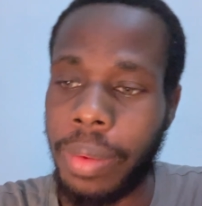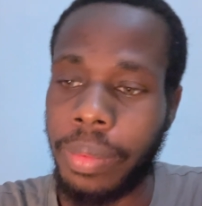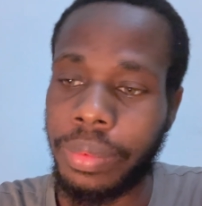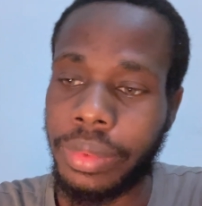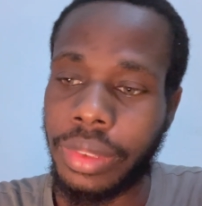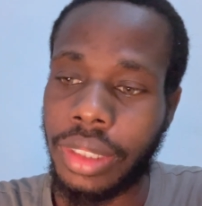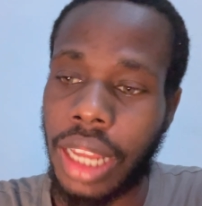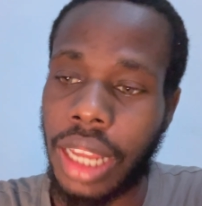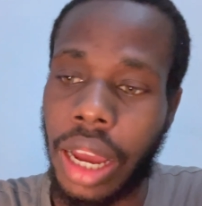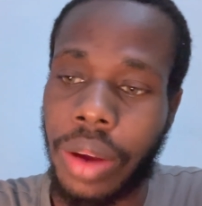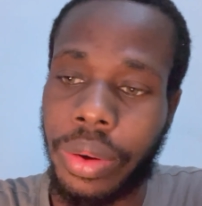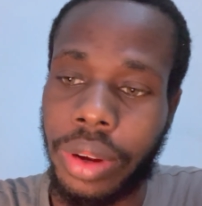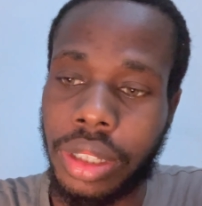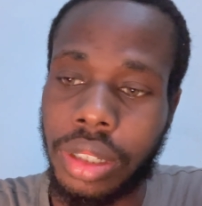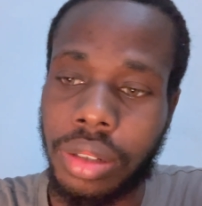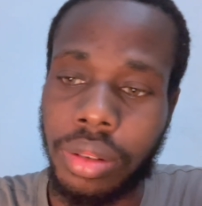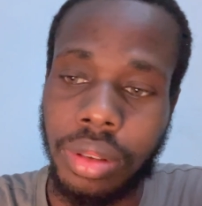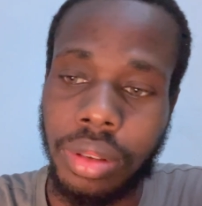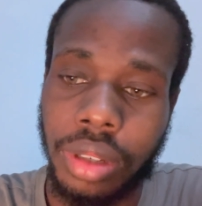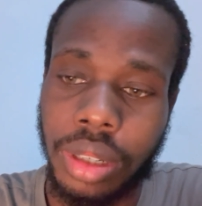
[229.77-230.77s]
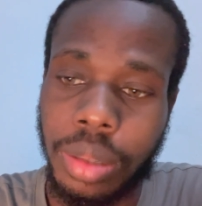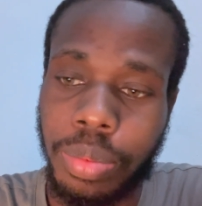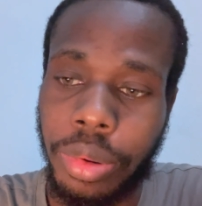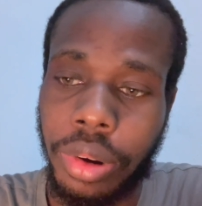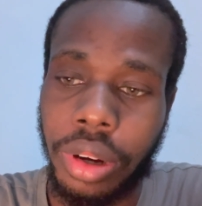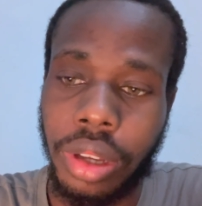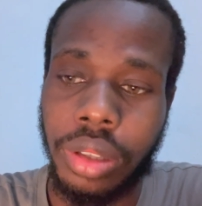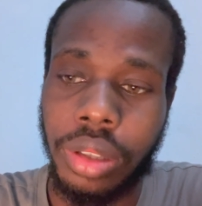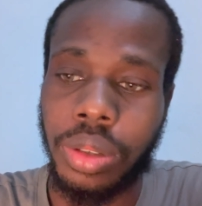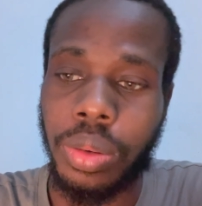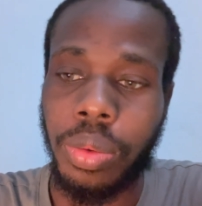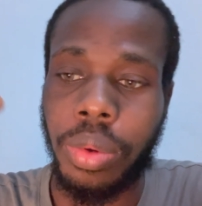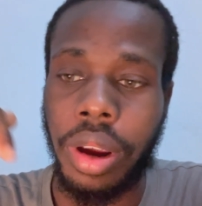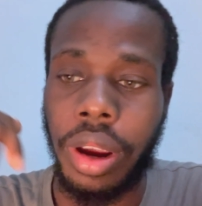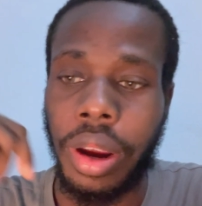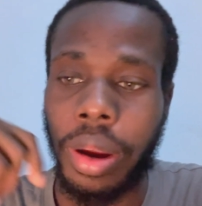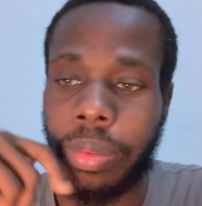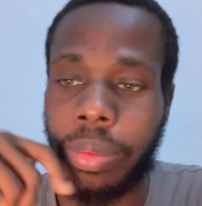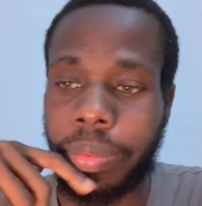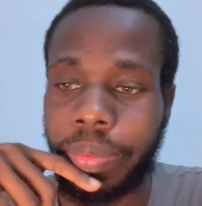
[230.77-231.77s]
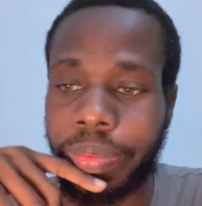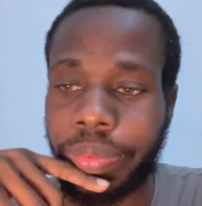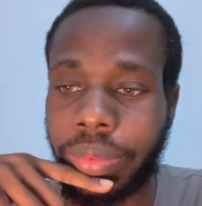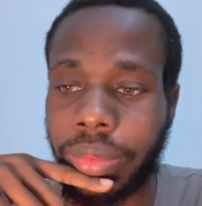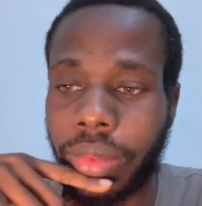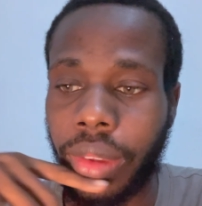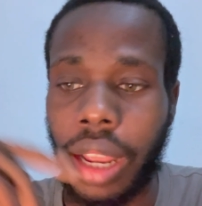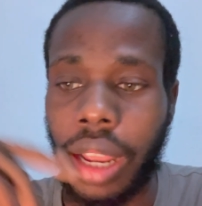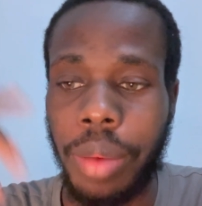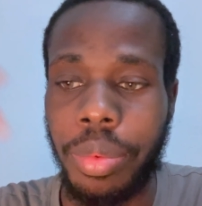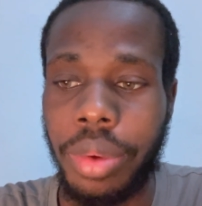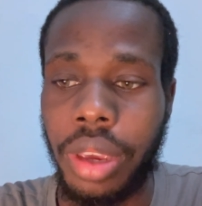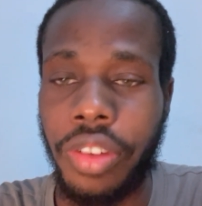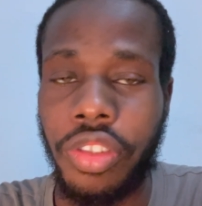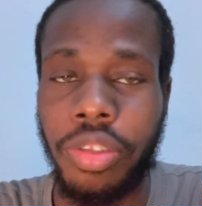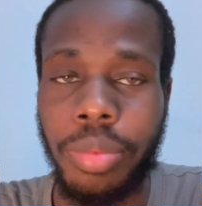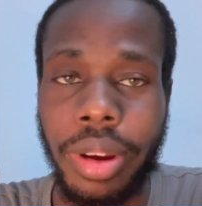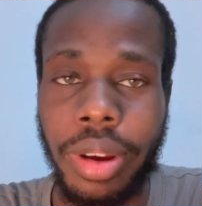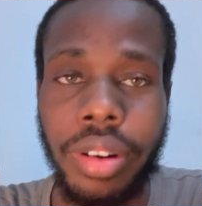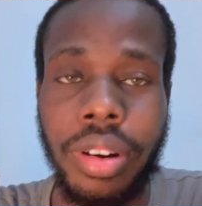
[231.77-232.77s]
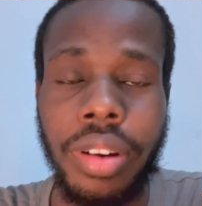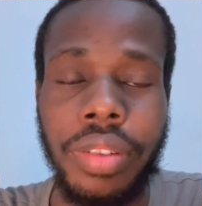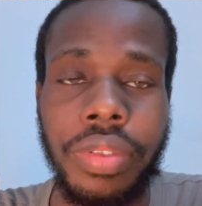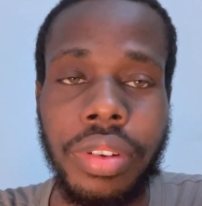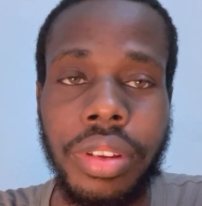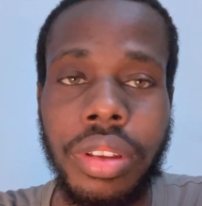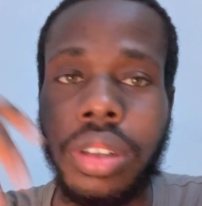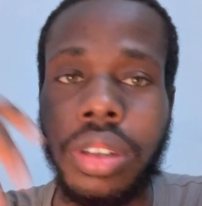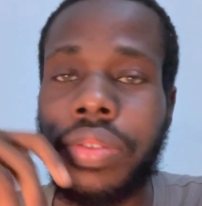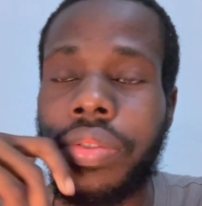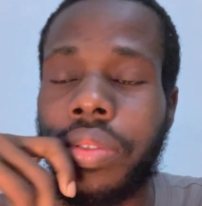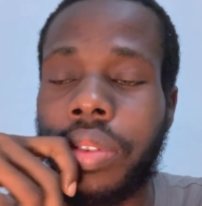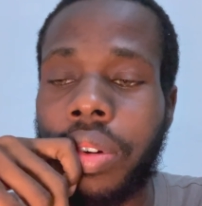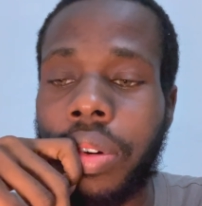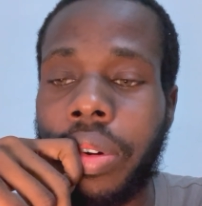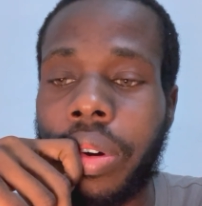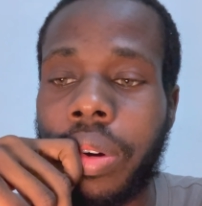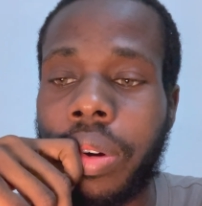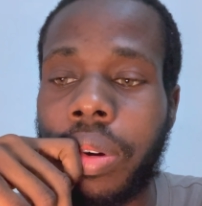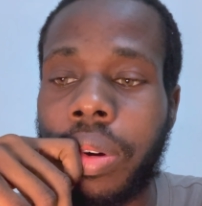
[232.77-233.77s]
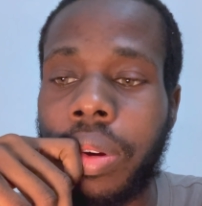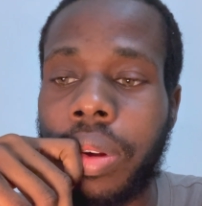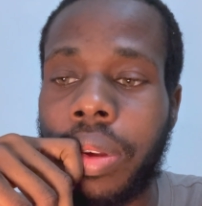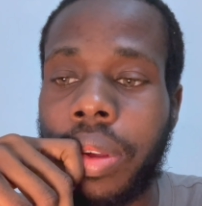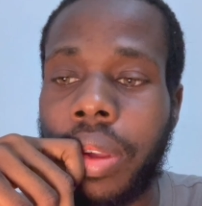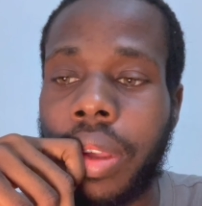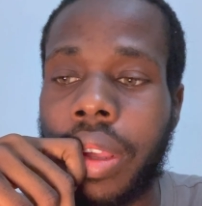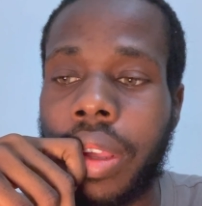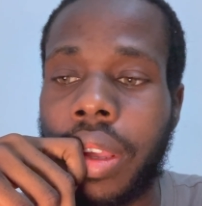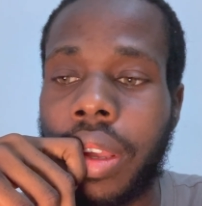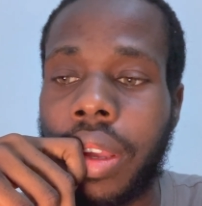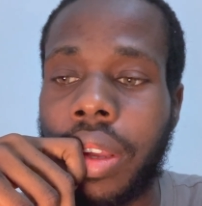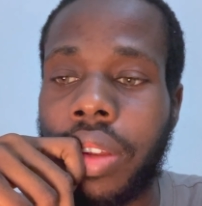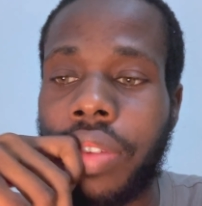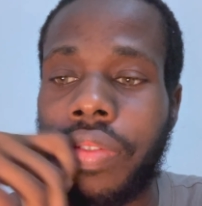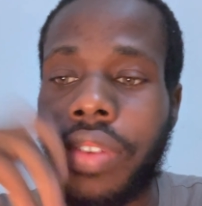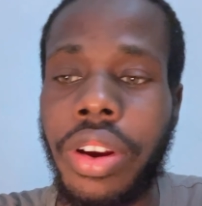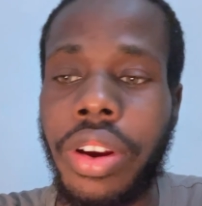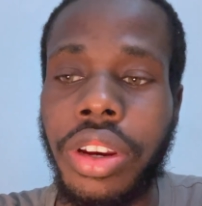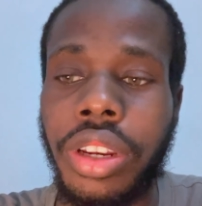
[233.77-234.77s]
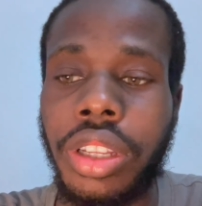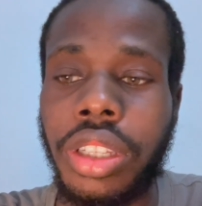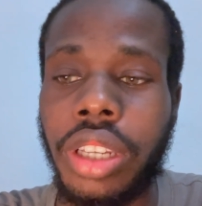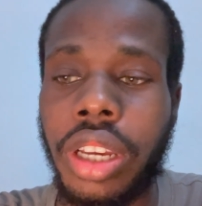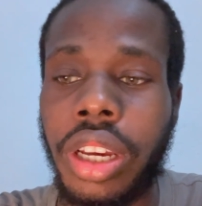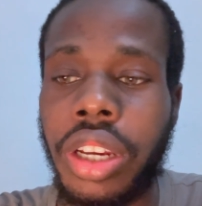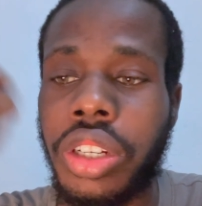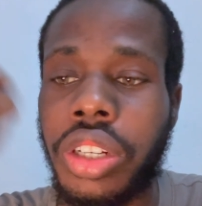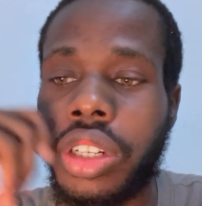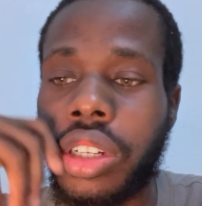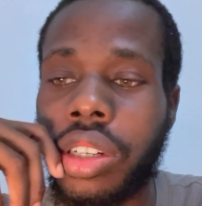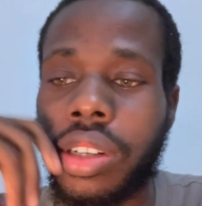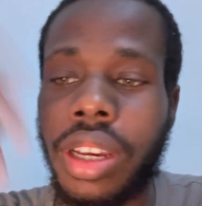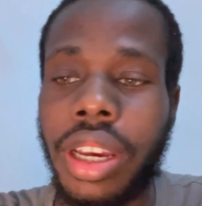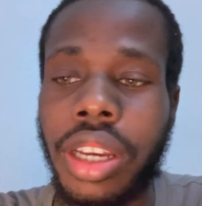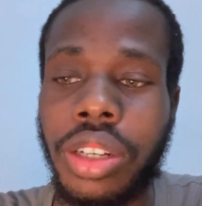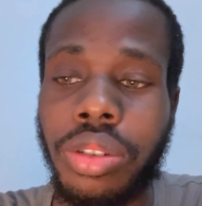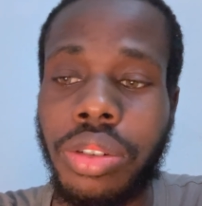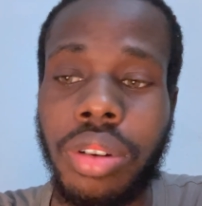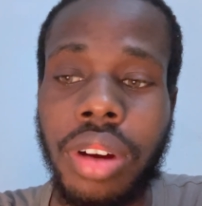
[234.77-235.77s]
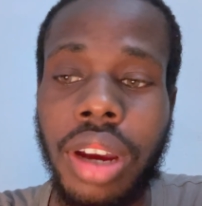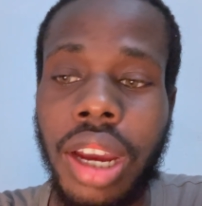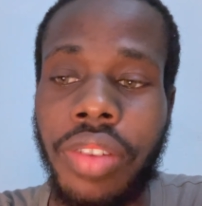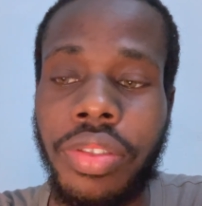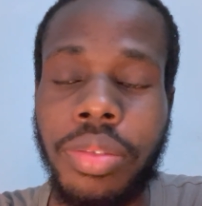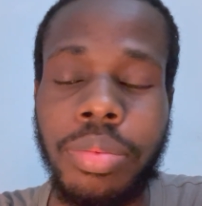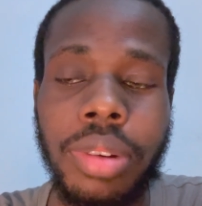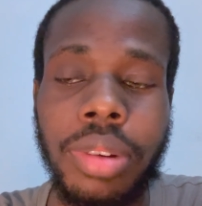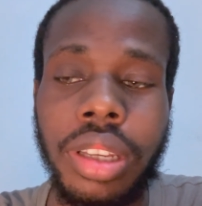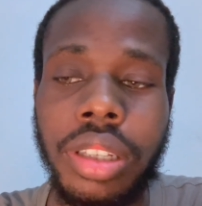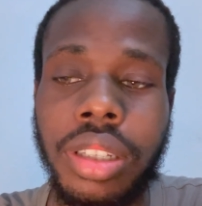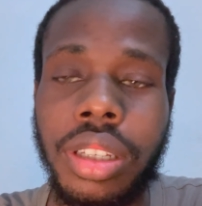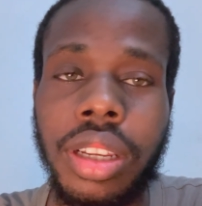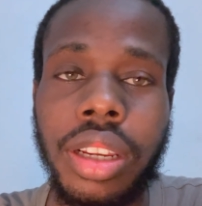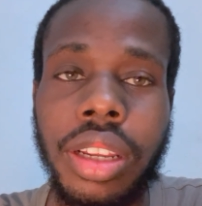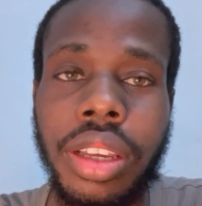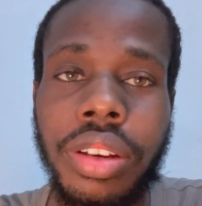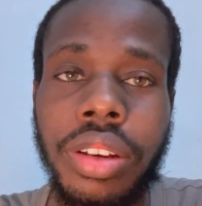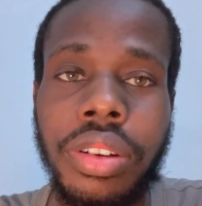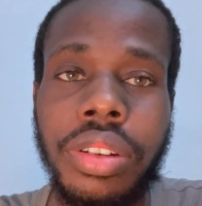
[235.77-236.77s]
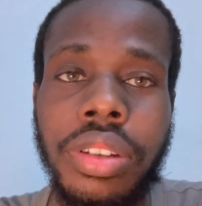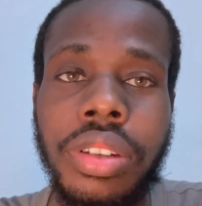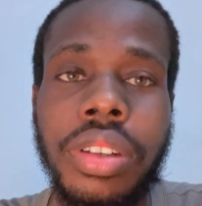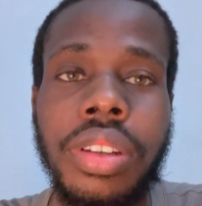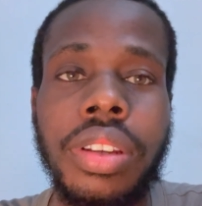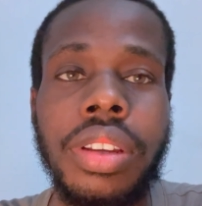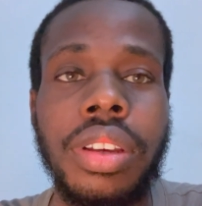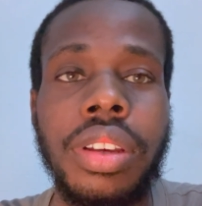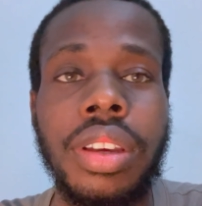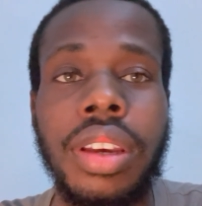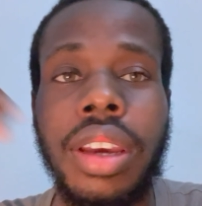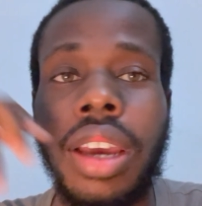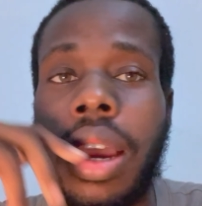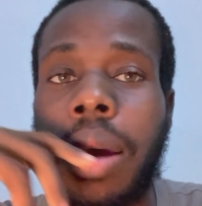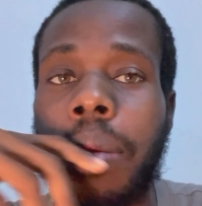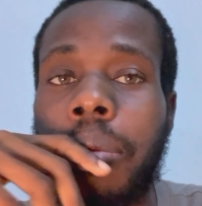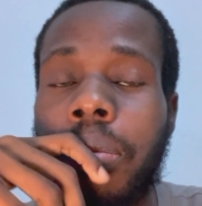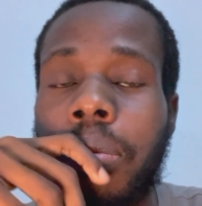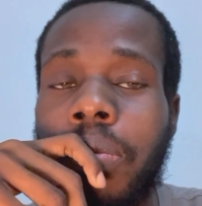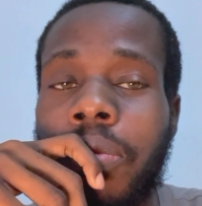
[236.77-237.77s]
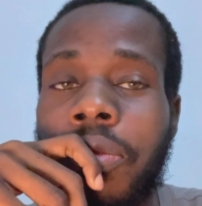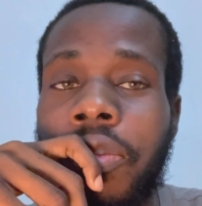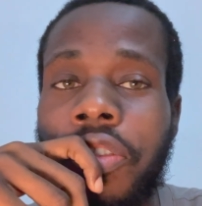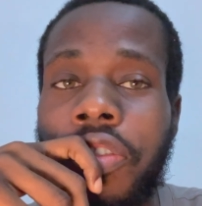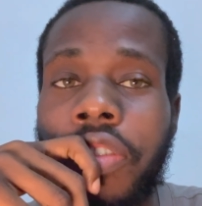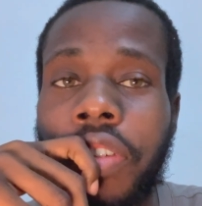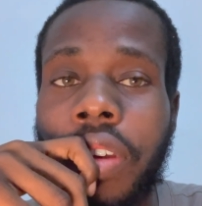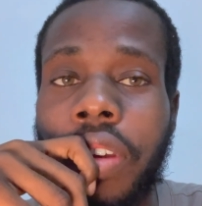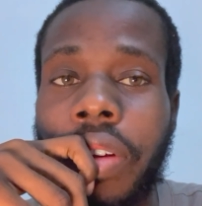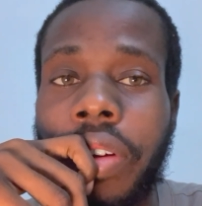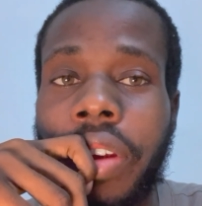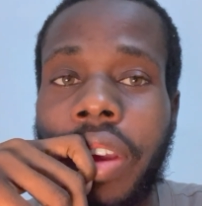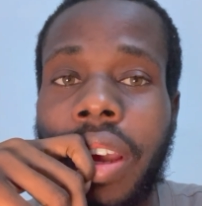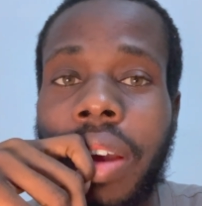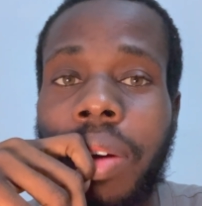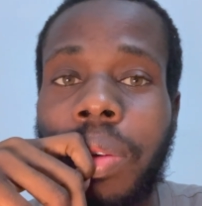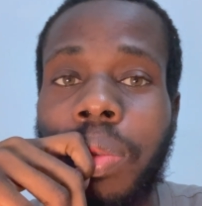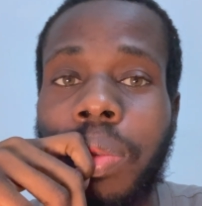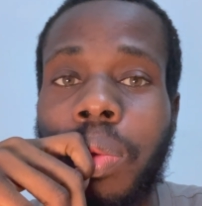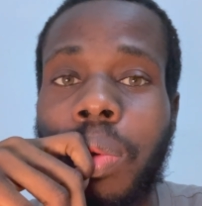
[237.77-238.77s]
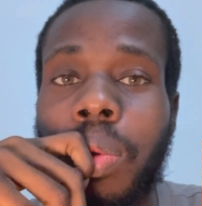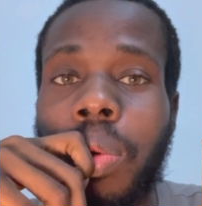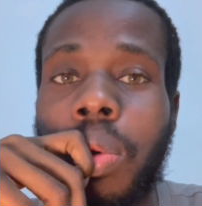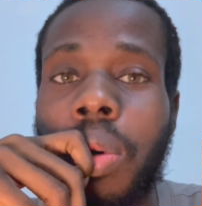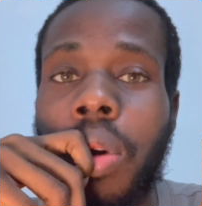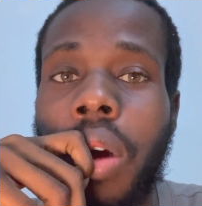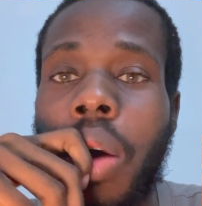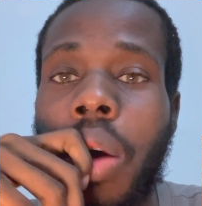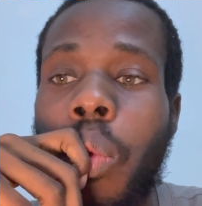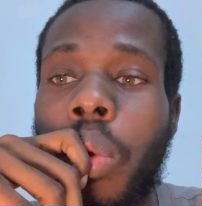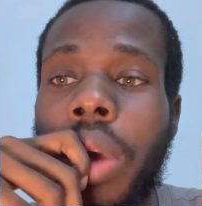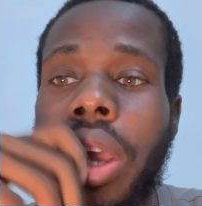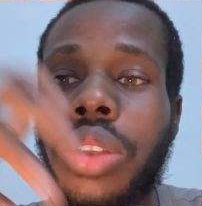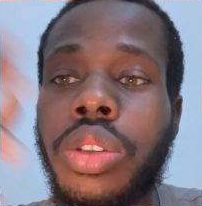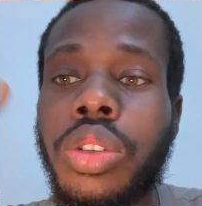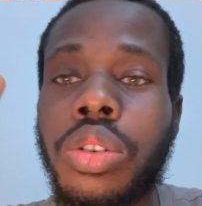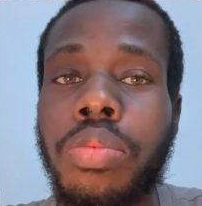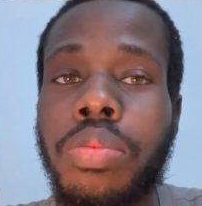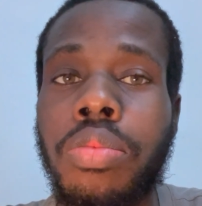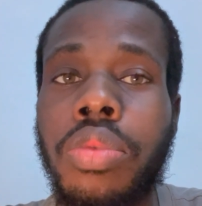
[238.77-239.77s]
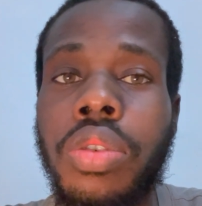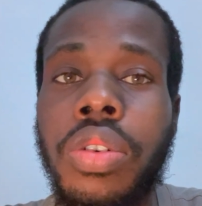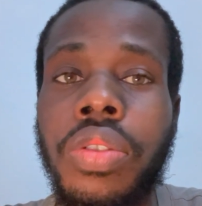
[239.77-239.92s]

down until this point where I'm here for my grandfather's funeral, very detached. I do not have a place in Lagos. I'm figuring out way to move